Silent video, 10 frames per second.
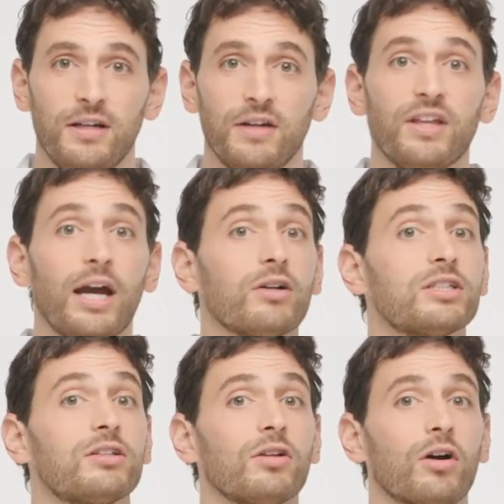If the hair is
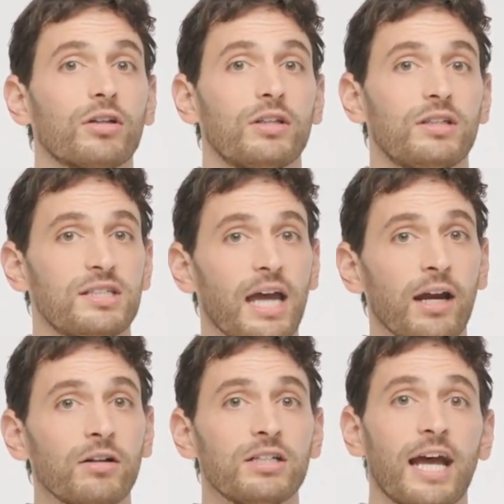still longer than
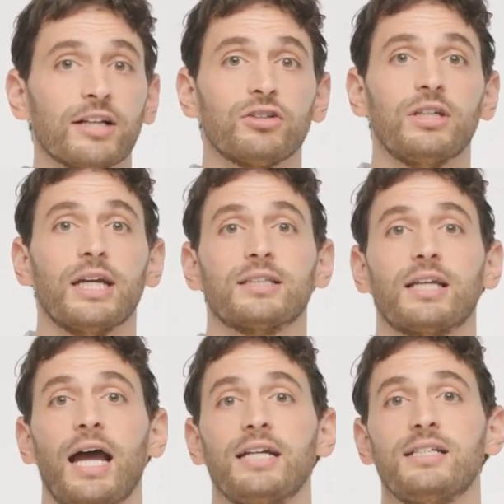desired, attach the next
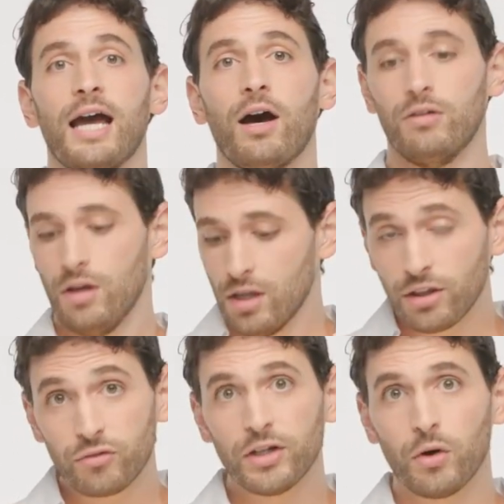guide down,
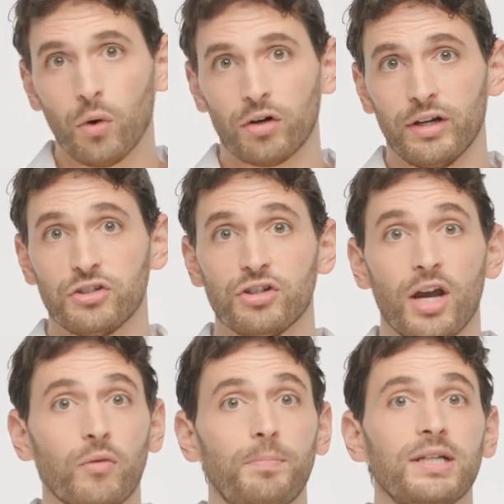the 3/4 inch,
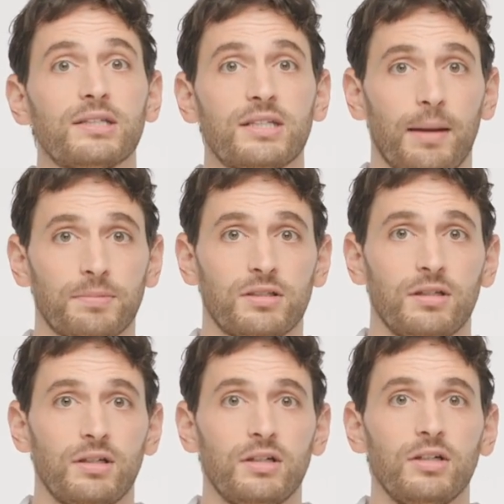and repeat steps.
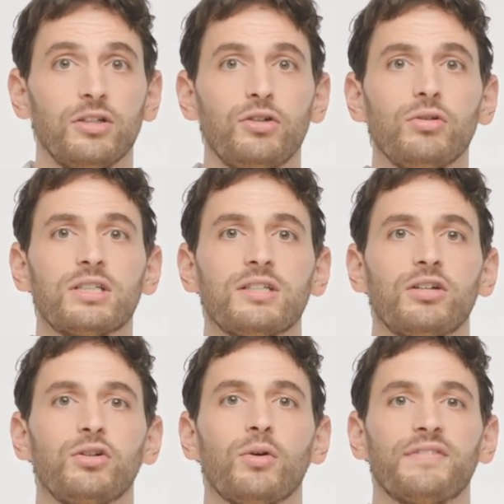Do this
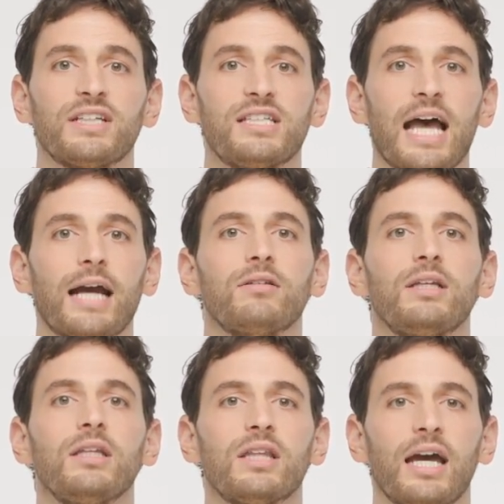until you have
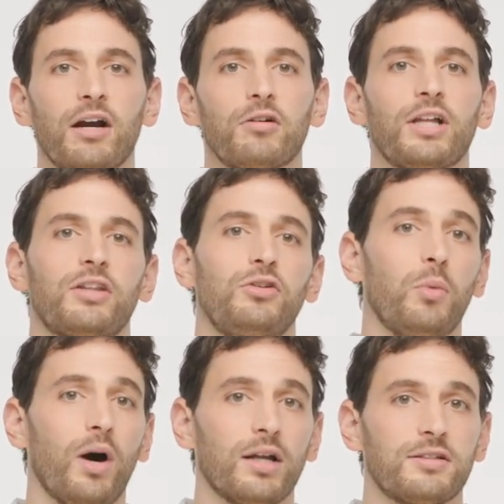exactly the hair length you
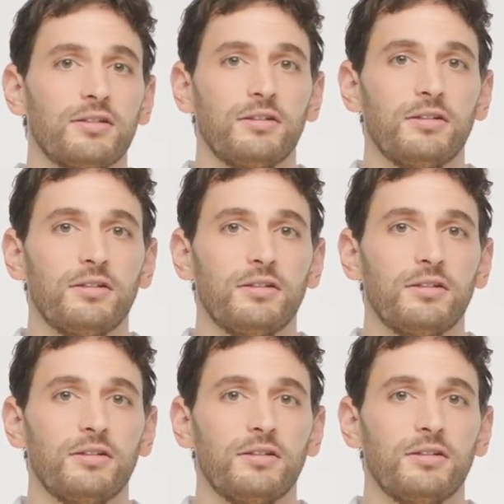want.